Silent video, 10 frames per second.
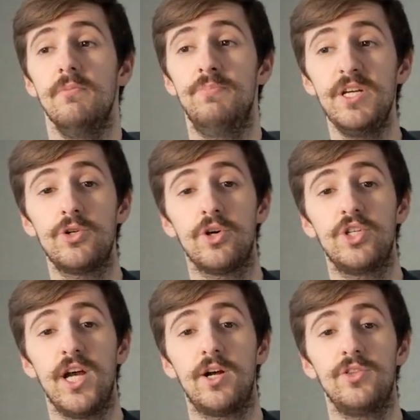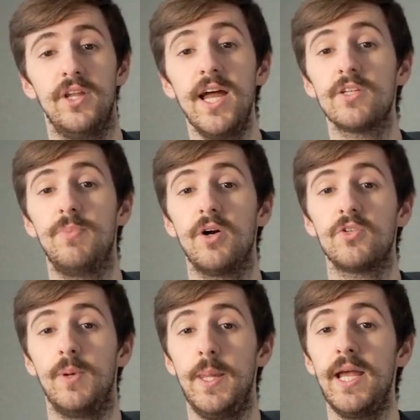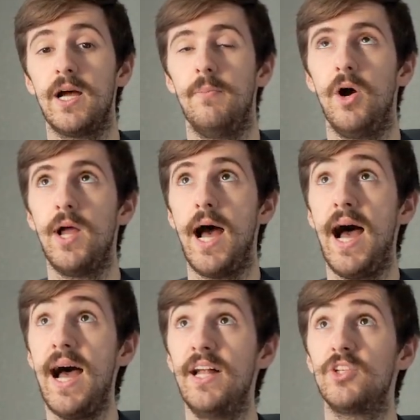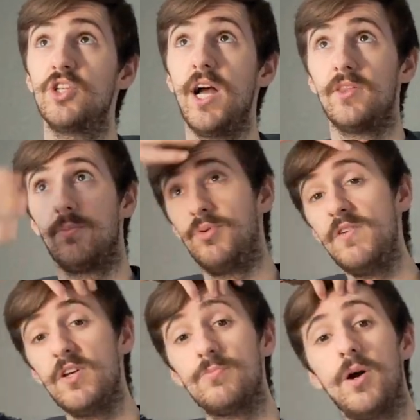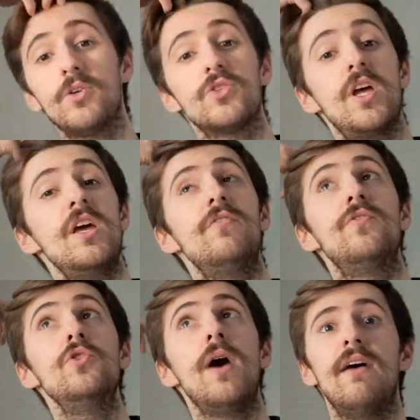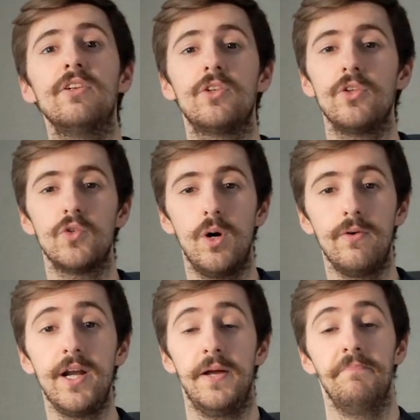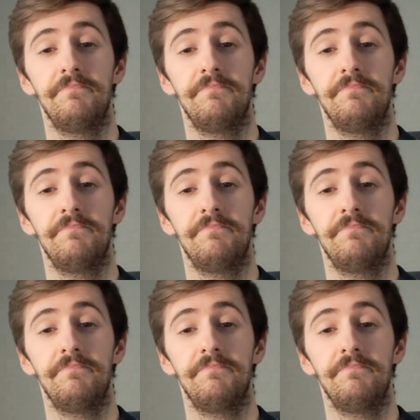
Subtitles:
Be sure to check out the next parts when they come out, and check the previous parts if you haven't done so already.